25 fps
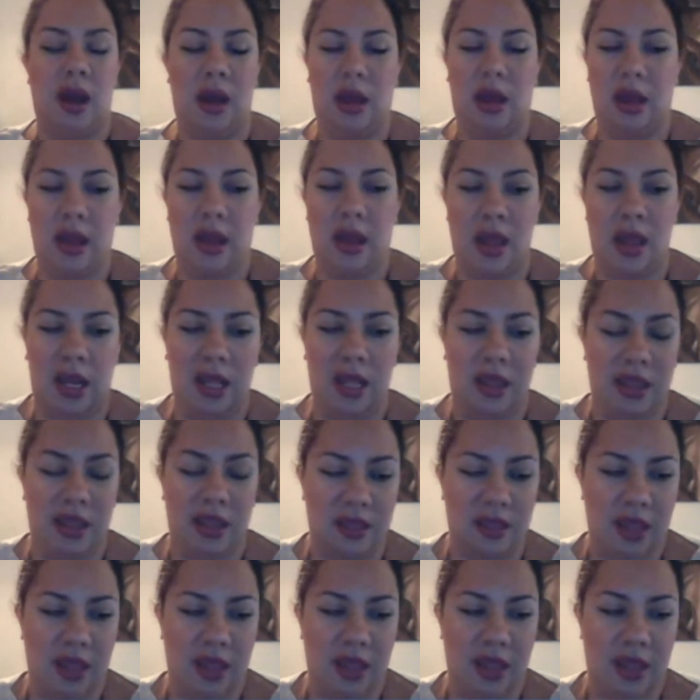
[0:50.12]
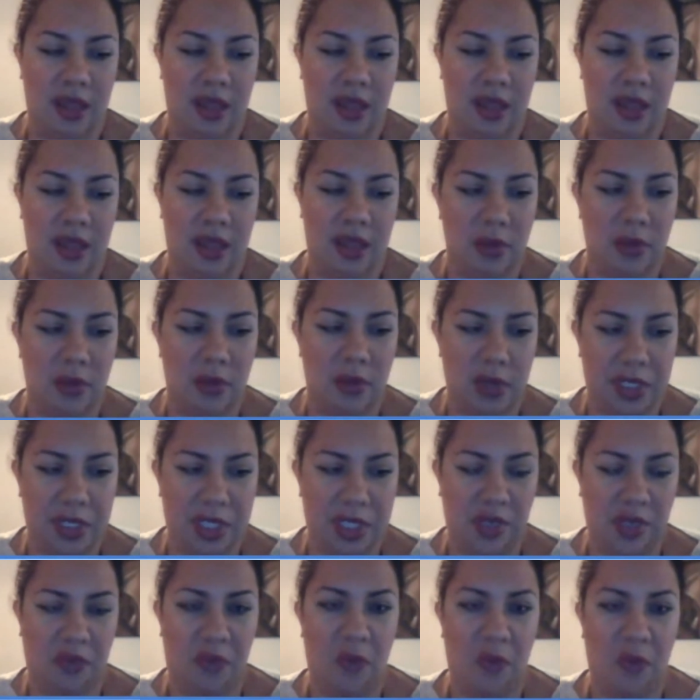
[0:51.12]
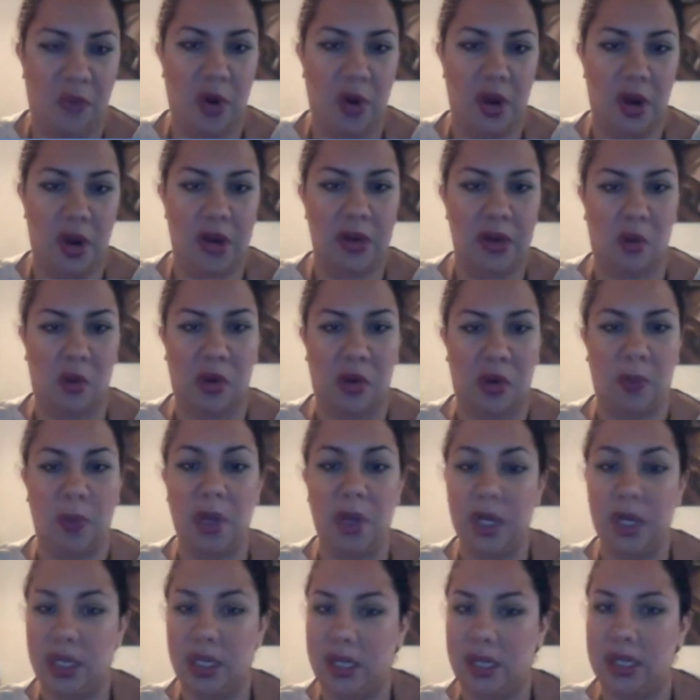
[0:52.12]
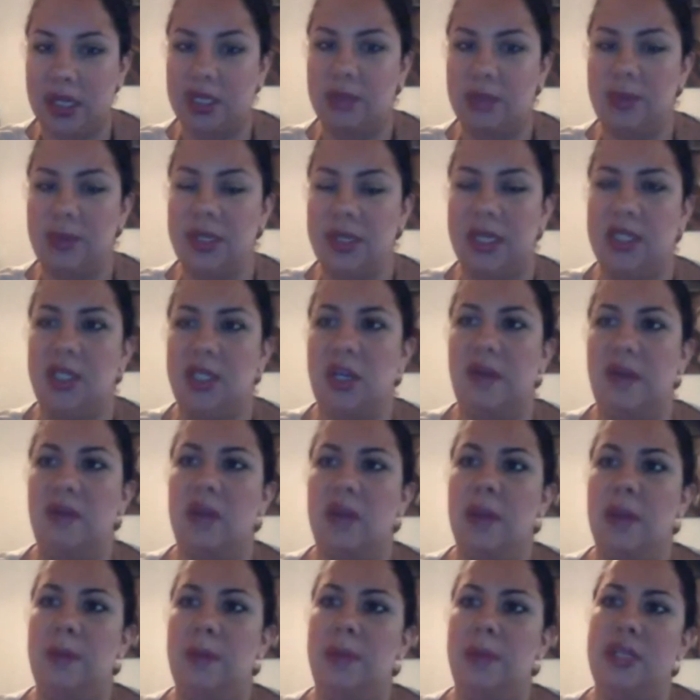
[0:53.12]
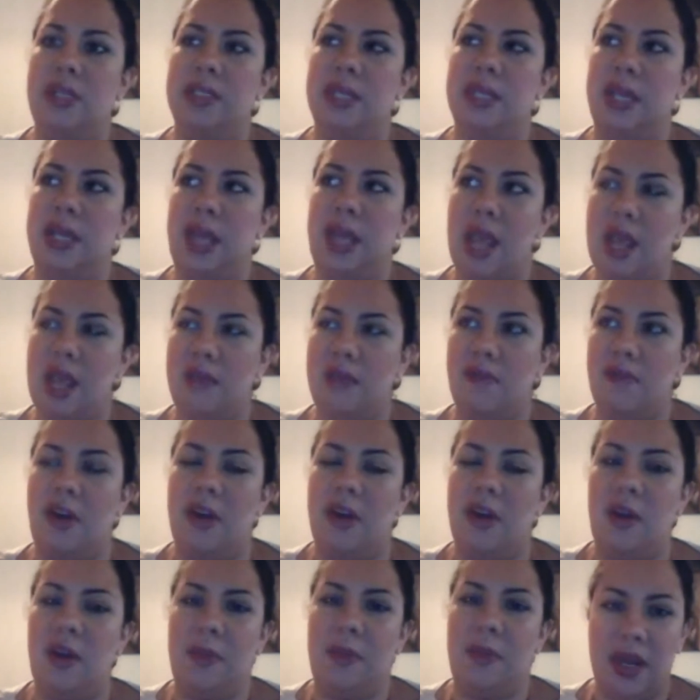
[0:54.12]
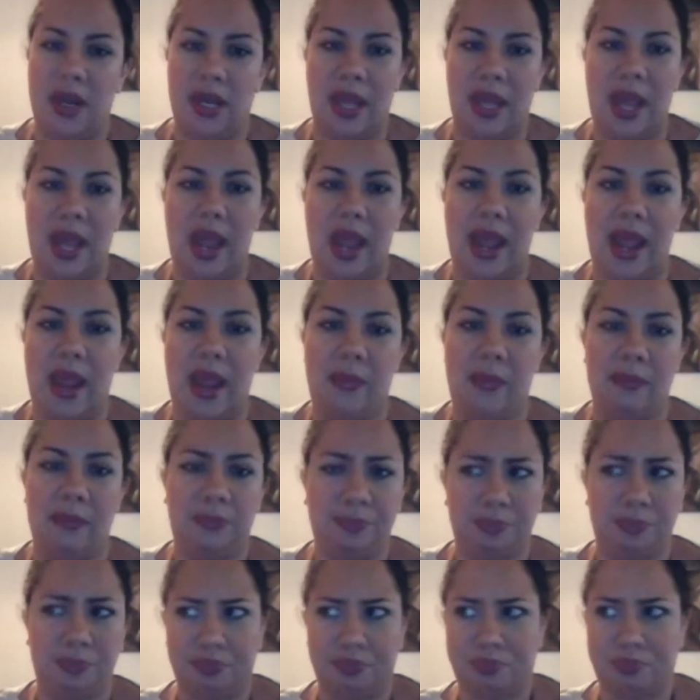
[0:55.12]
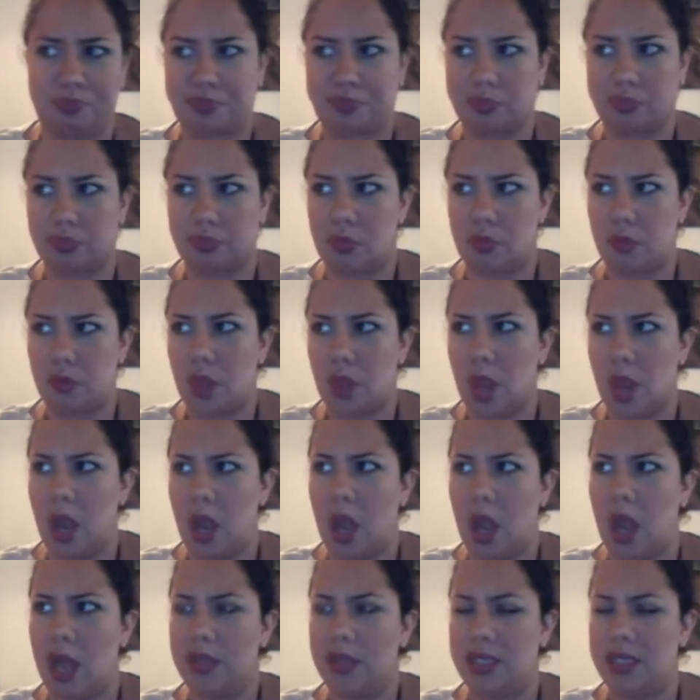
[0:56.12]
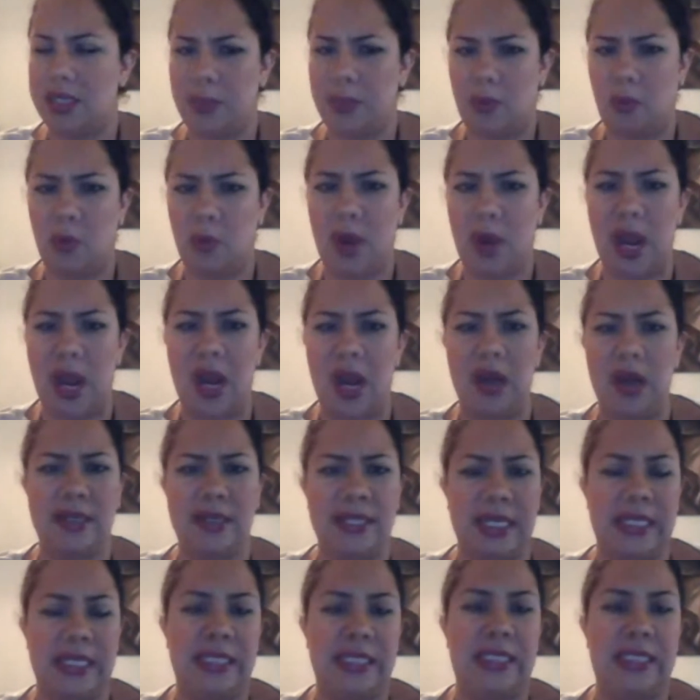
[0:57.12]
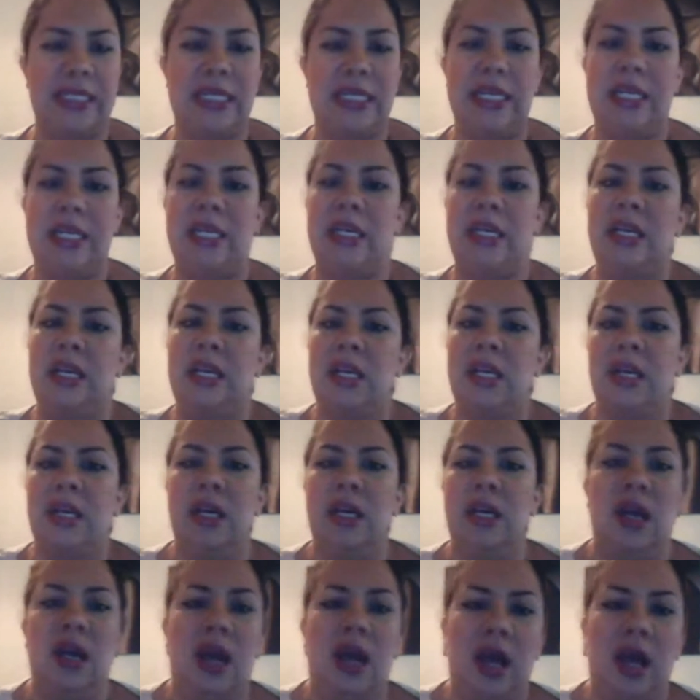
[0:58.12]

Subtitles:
And I think that a lot of the reasons for network marketing is because you have companies like Avon and Mary Kay, Tupperware, Scentsy,